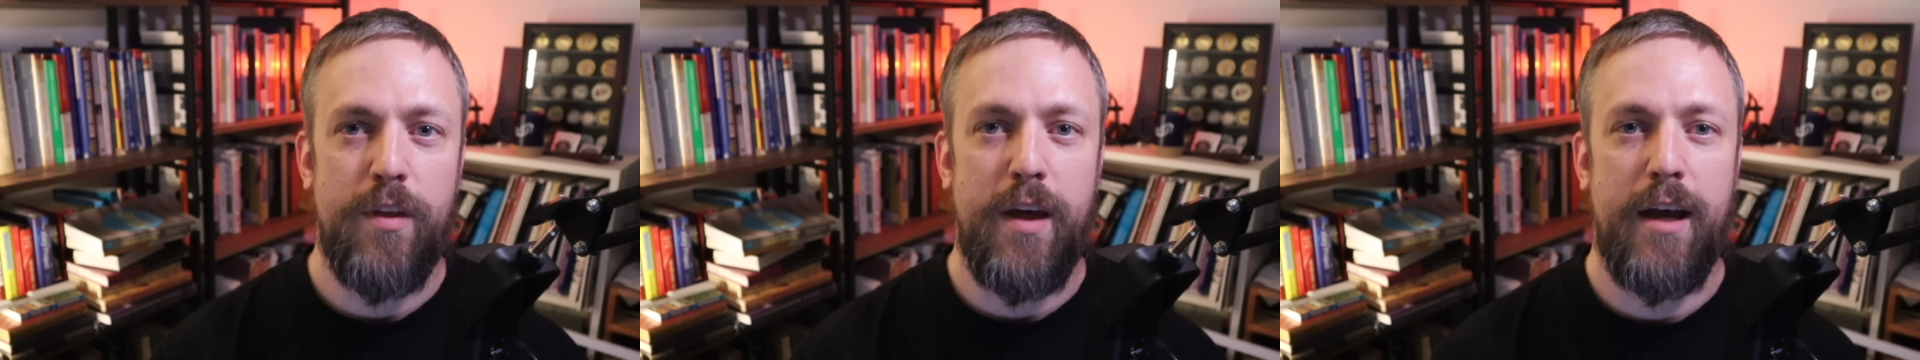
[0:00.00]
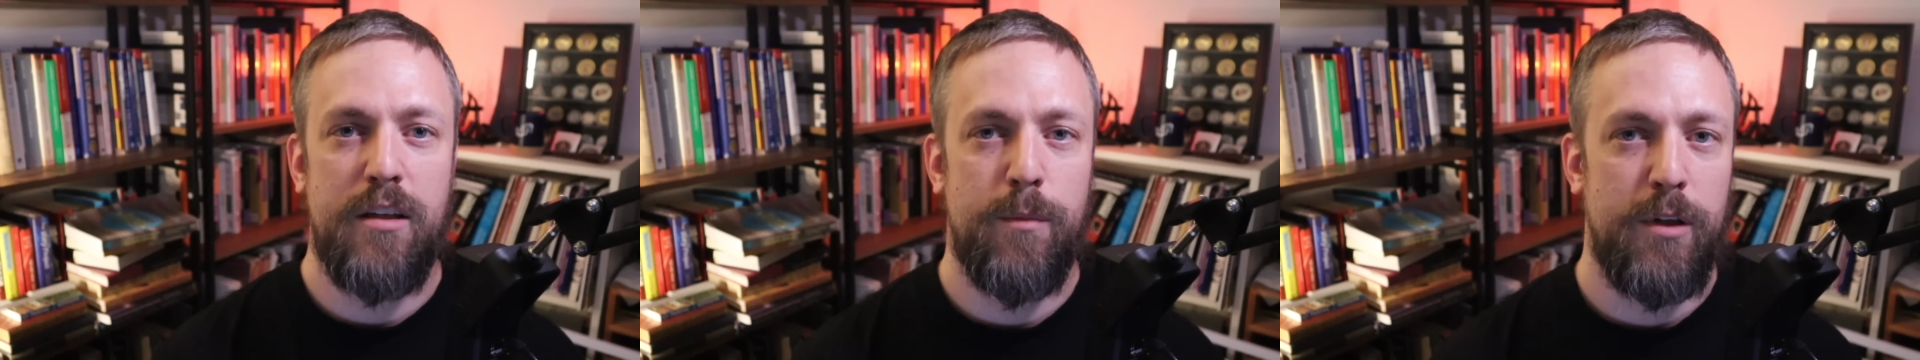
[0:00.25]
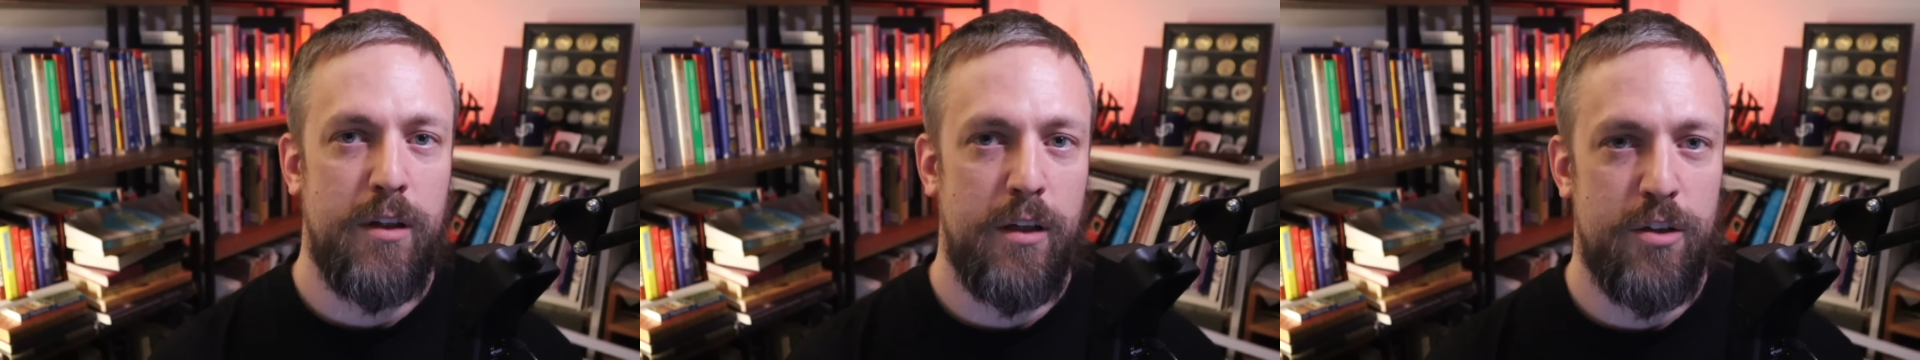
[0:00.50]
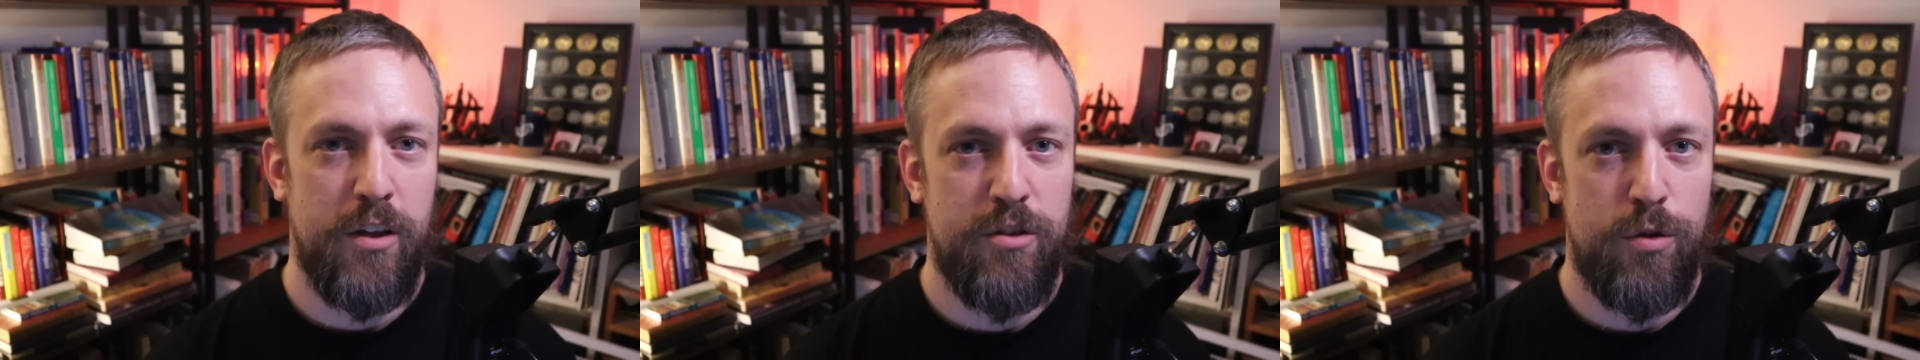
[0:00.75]
academic
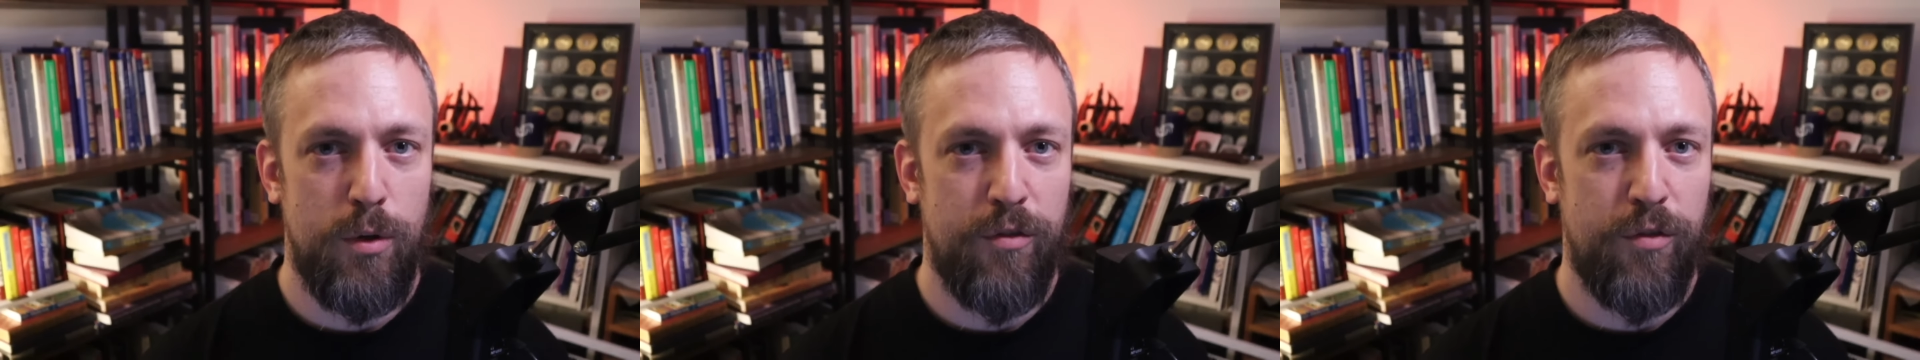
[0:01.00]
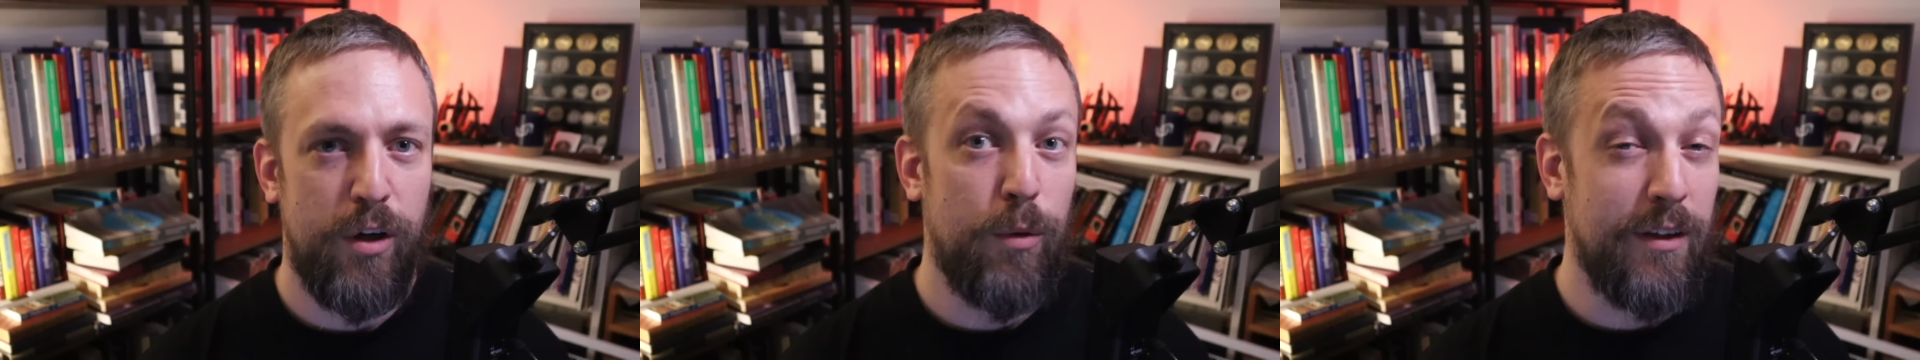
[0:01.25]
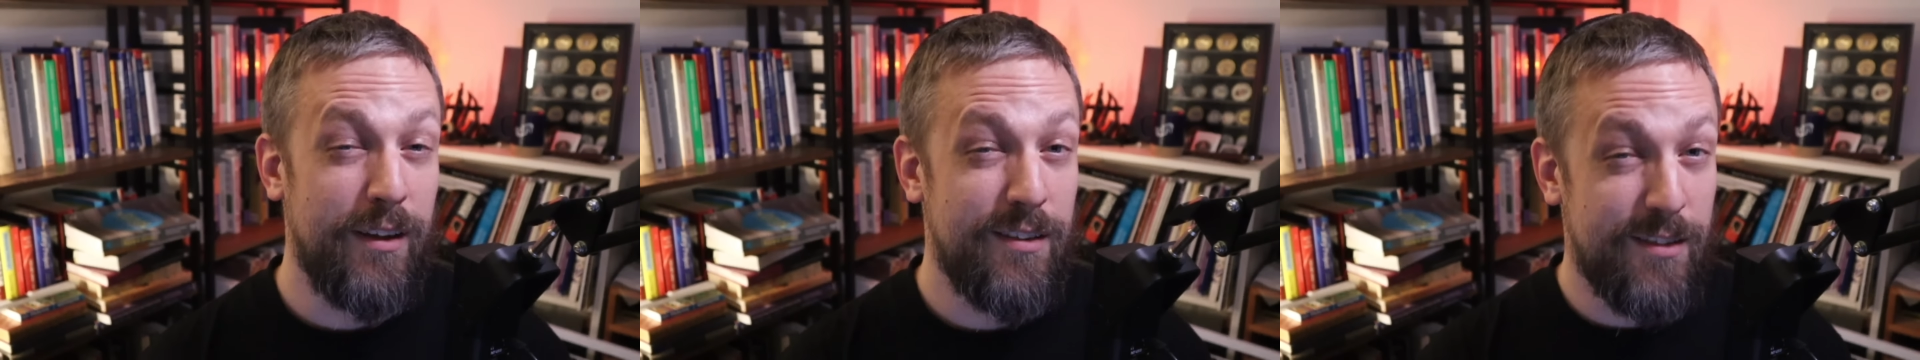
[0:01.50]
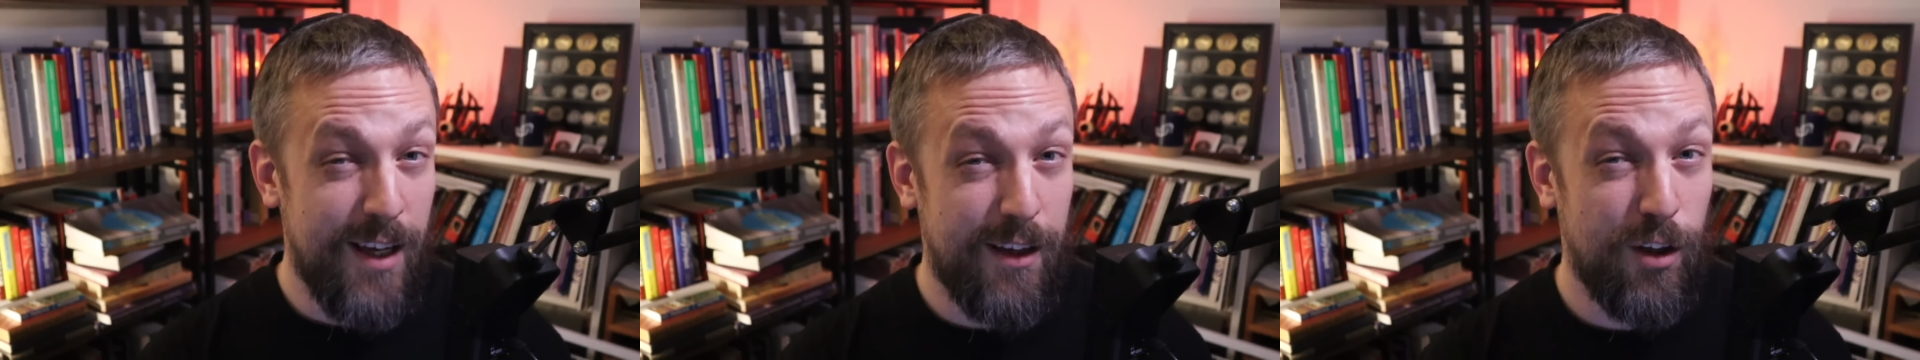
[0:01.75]
Yiddishists, who are frequently
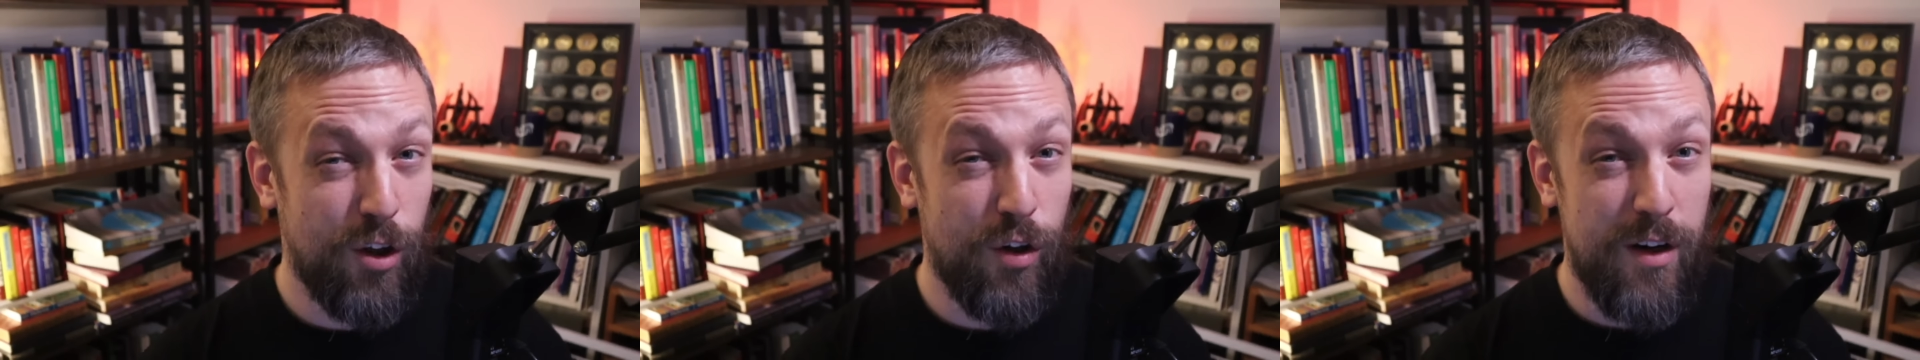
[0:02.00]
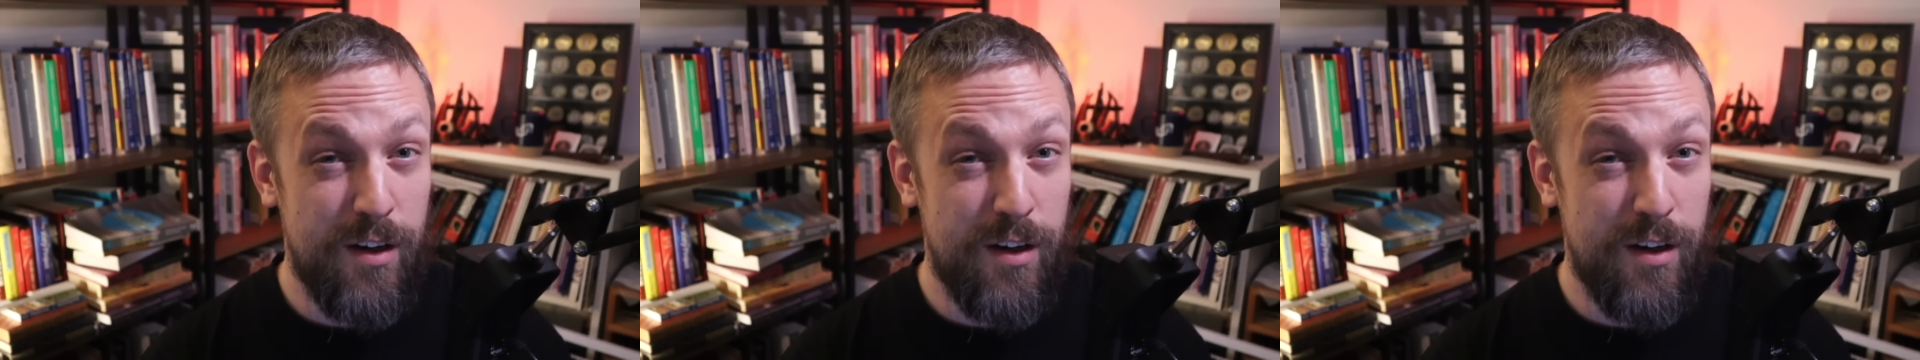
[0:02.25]
secular,